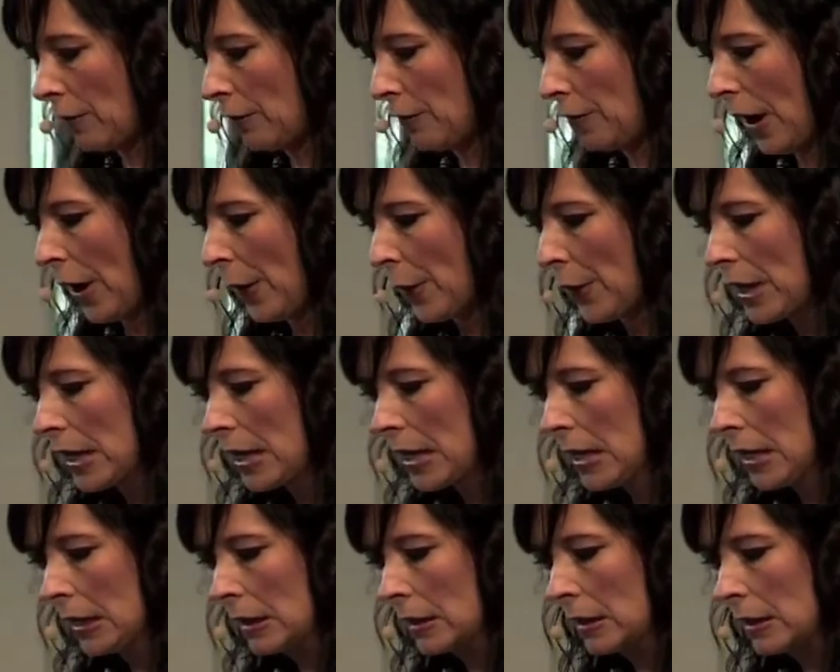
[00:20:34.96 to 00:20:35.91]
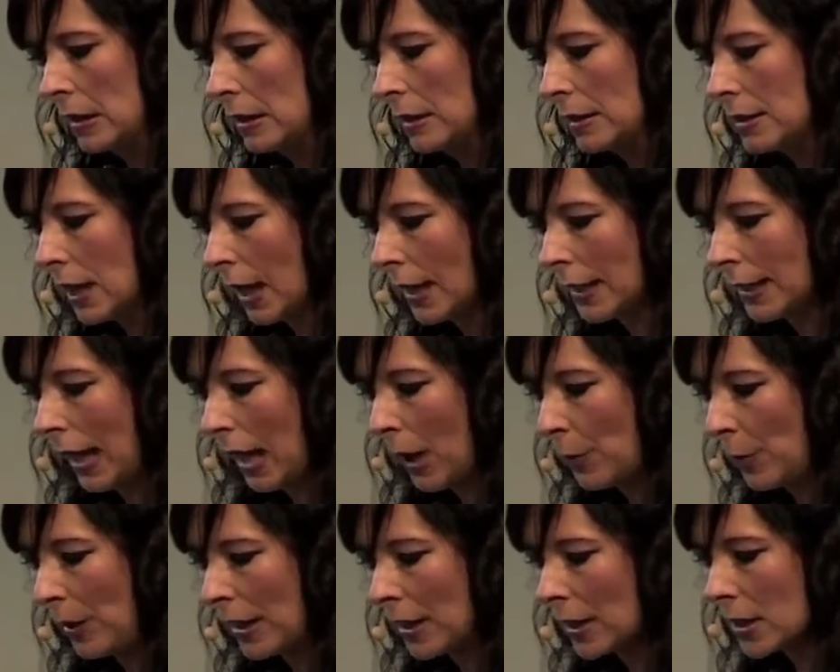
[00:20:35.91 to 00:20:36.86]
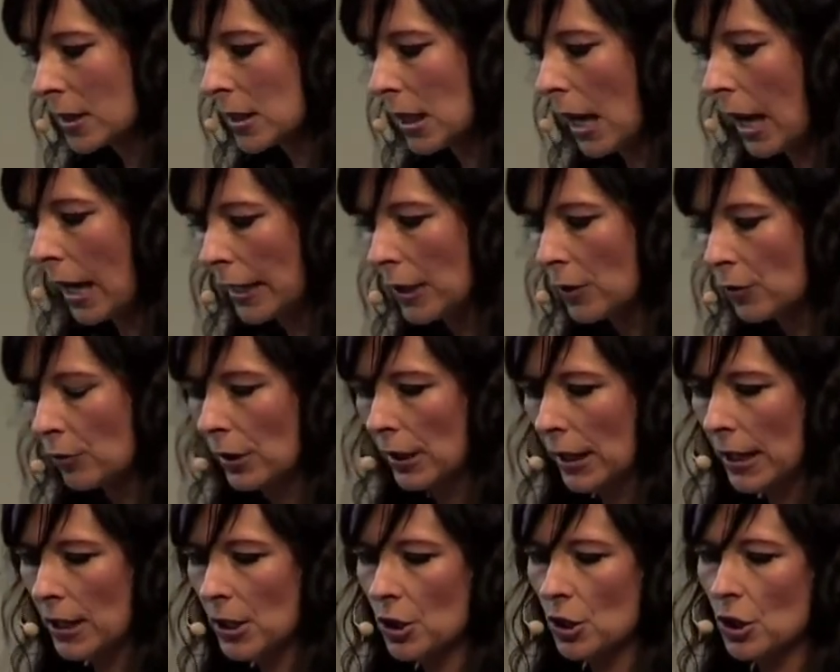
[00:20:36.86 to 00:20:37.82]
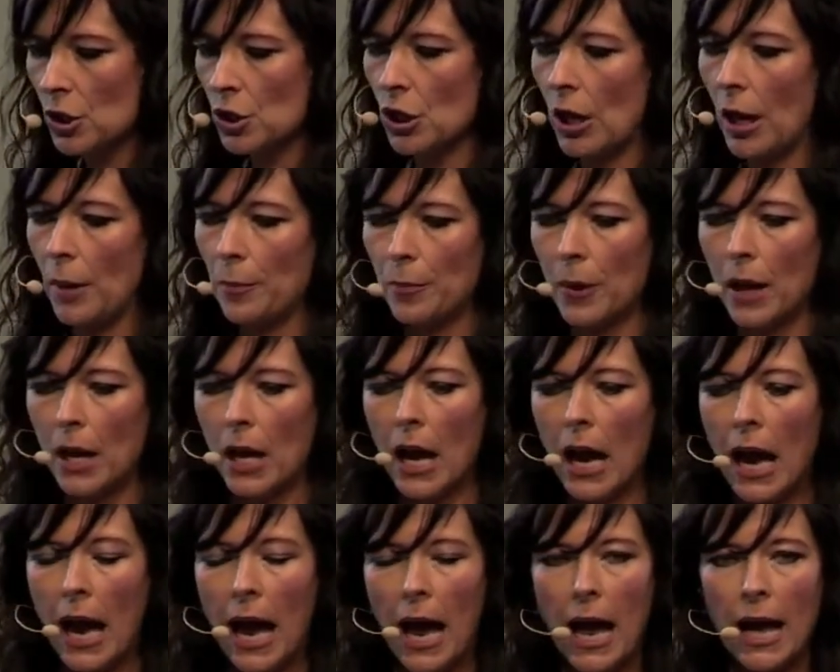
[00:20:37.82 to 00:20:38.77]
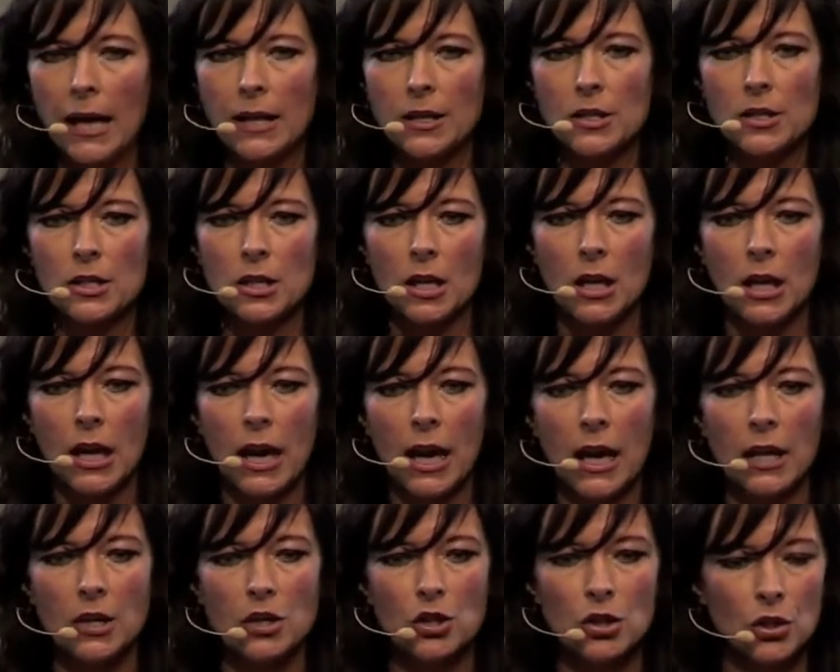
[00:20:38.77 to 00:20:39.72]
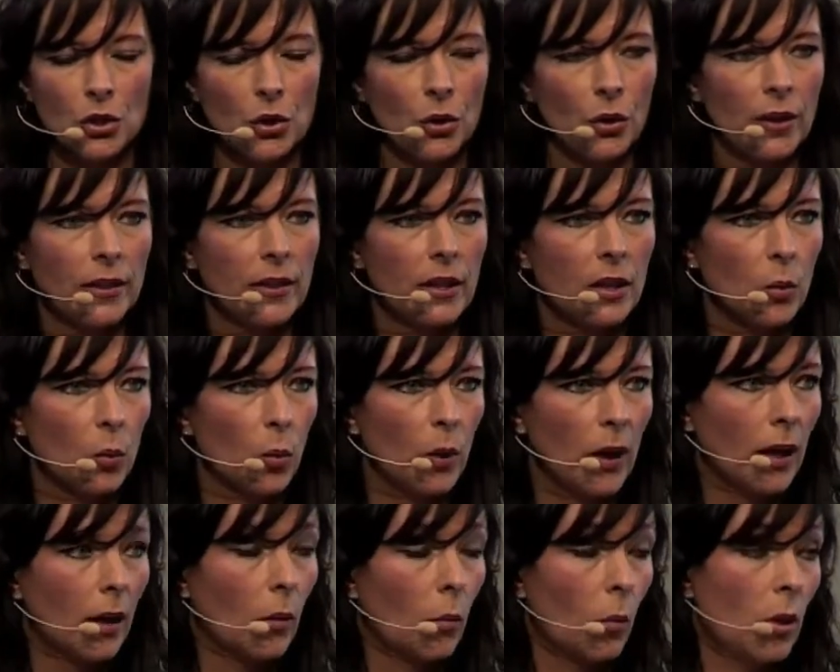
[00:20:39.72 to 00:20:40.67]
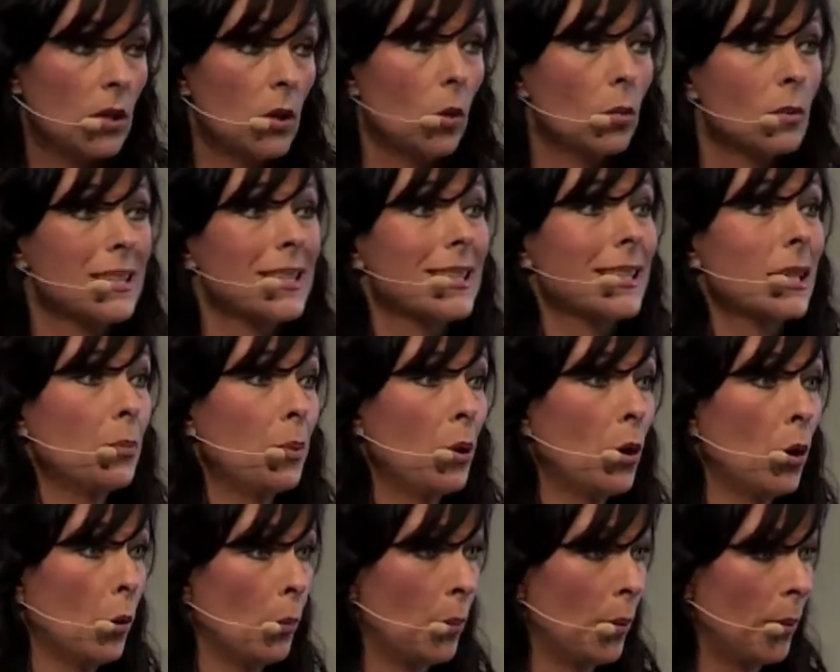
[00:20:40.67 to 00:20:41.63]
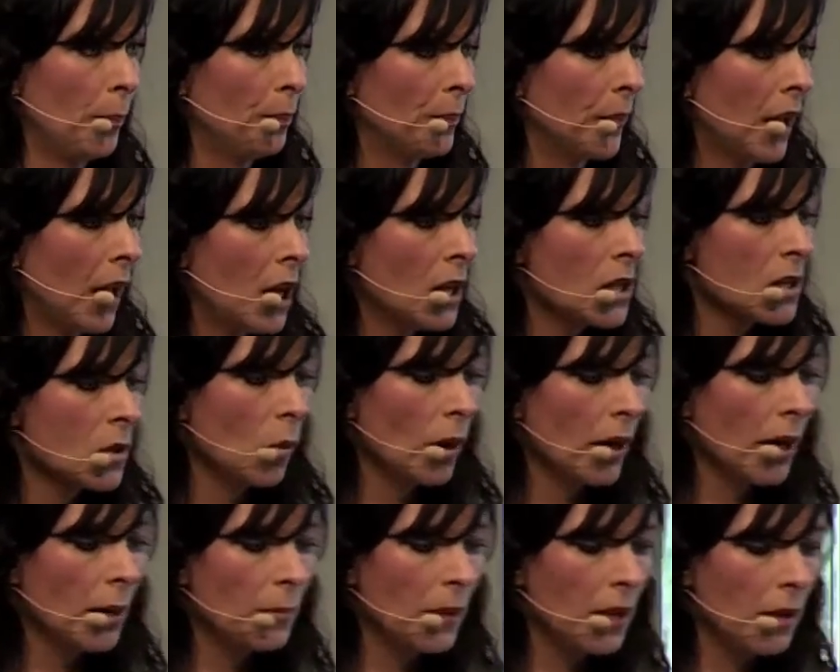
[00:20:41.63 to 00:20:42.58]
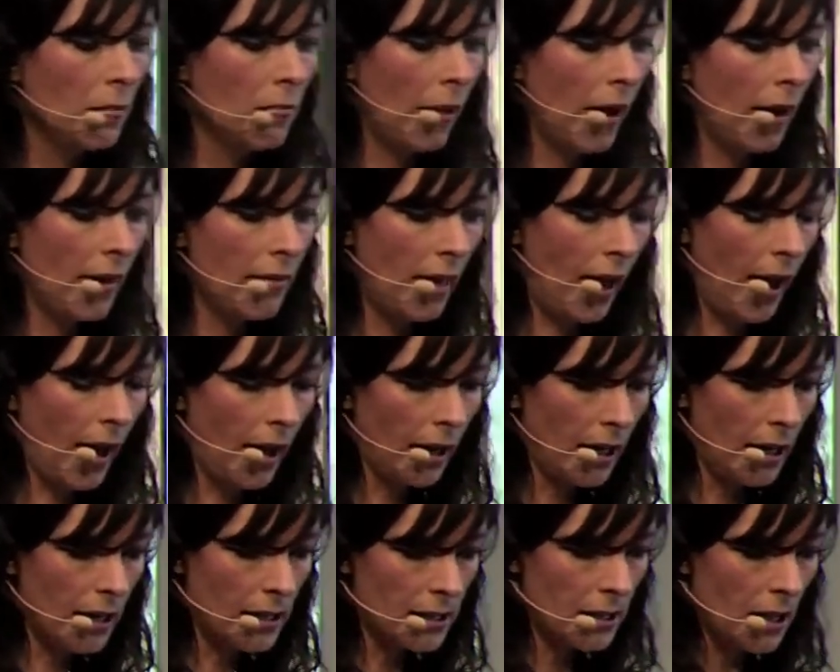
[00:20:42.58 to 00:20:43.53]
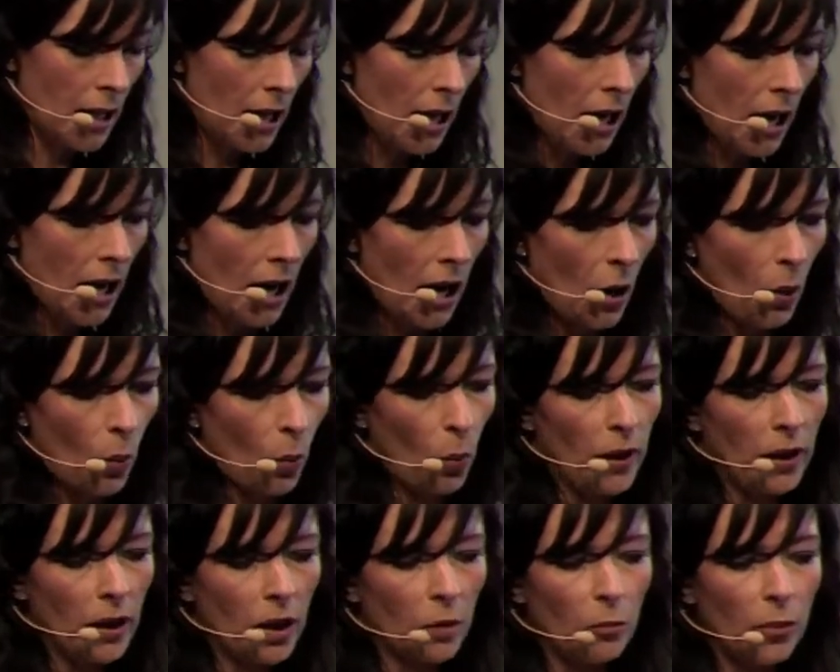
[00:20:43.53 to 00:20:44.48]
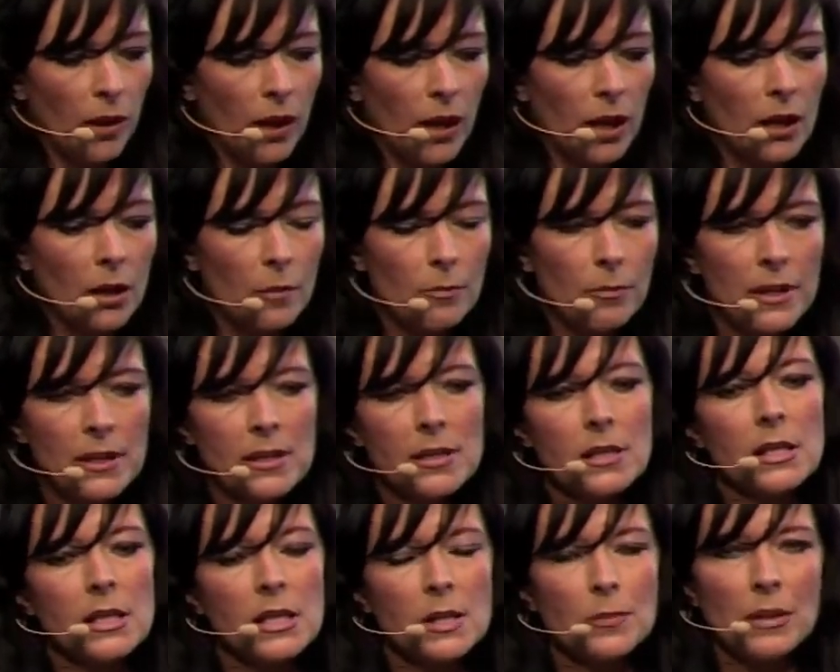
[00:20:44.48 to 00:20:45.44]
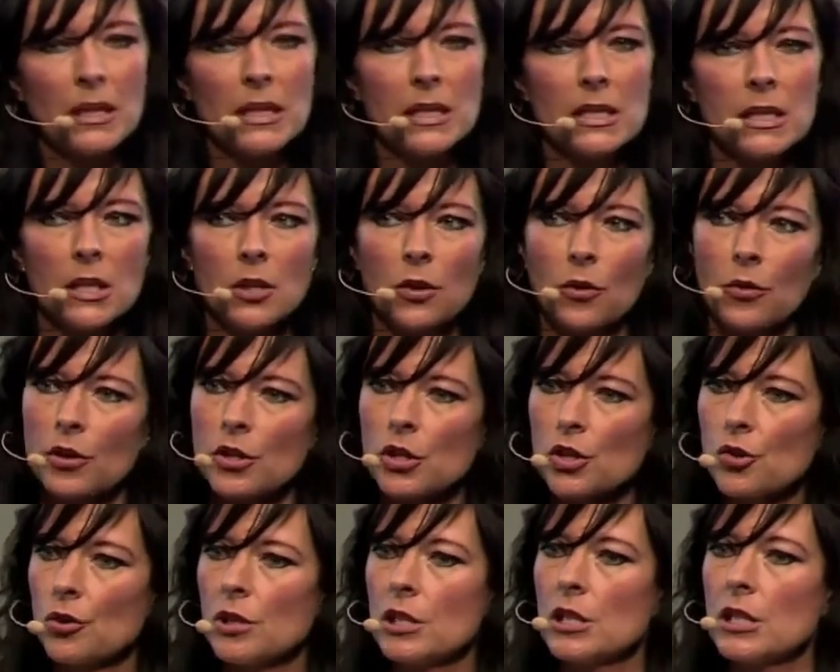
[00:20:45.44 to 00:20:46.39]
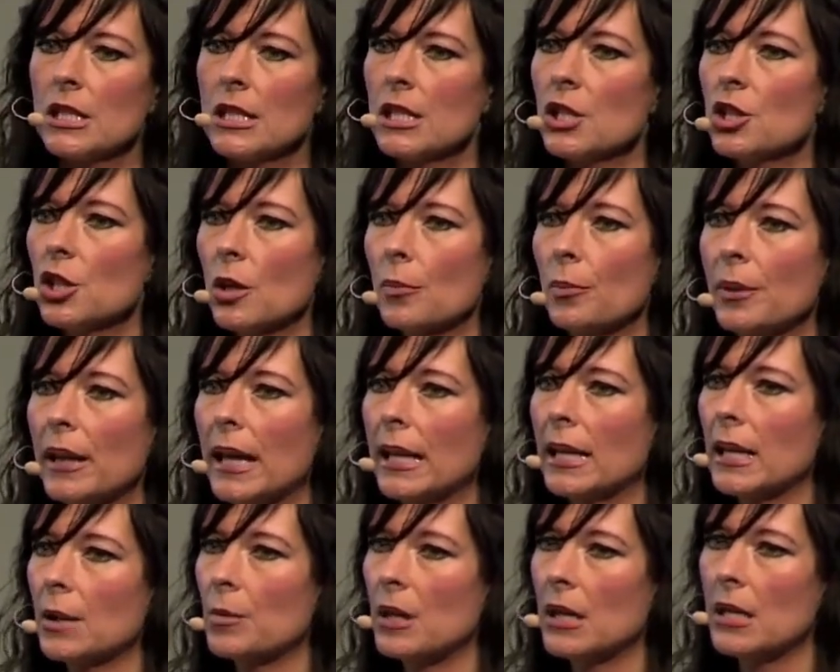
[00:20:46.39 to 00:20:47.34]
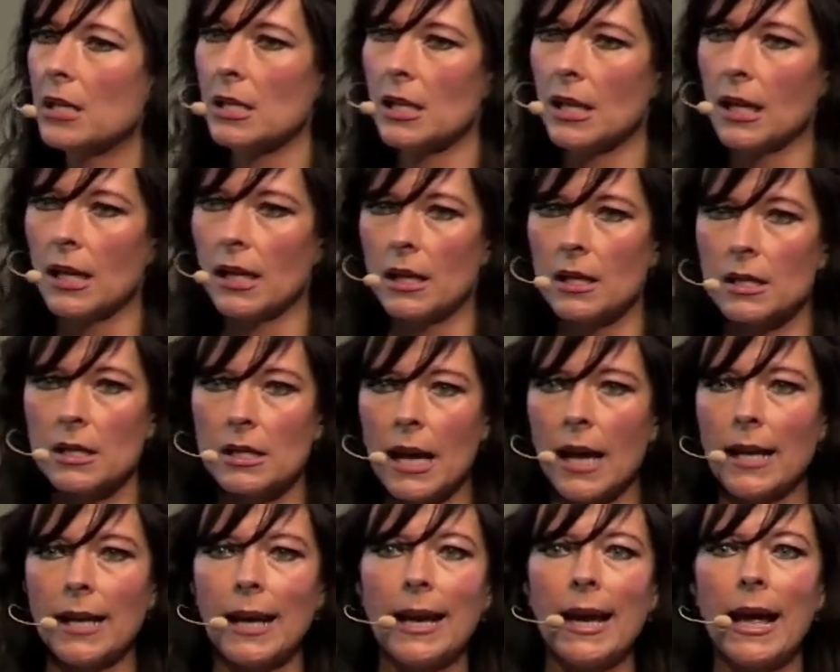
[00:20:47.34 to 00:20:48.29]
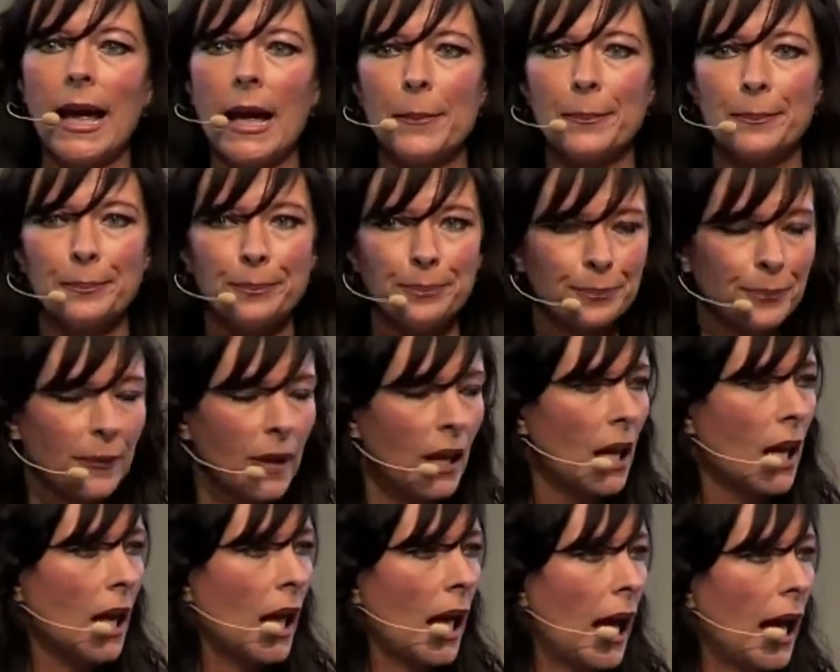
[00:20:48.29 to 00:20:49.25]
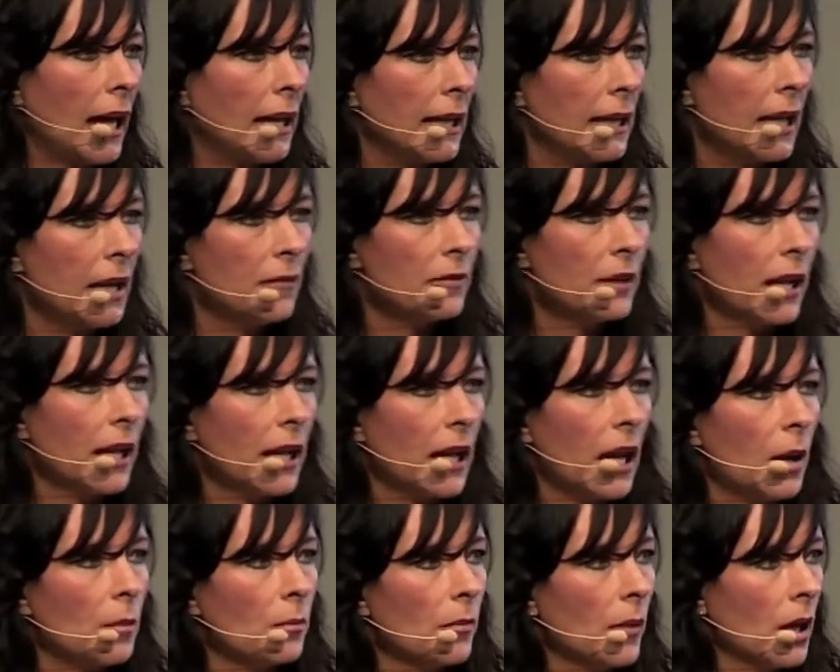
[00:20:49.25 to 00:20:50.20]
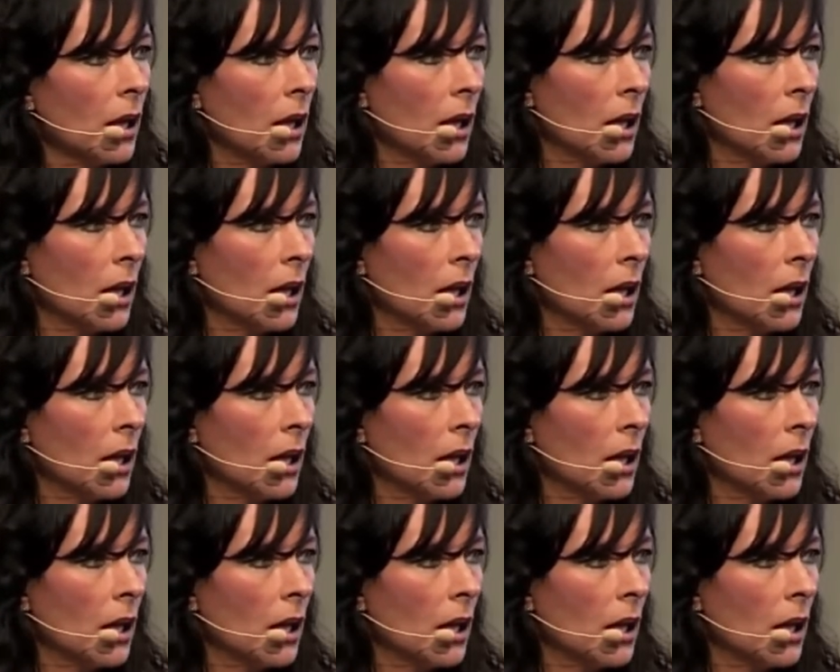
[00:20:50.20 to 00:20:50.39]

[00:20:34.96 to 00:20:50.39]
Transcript: very dynamic, tight relationship and ensuring that we don't slip up. So what I mean by that is we can be in a business meeting or a strategic planning meeting at 10 a.m. and 11 a.m.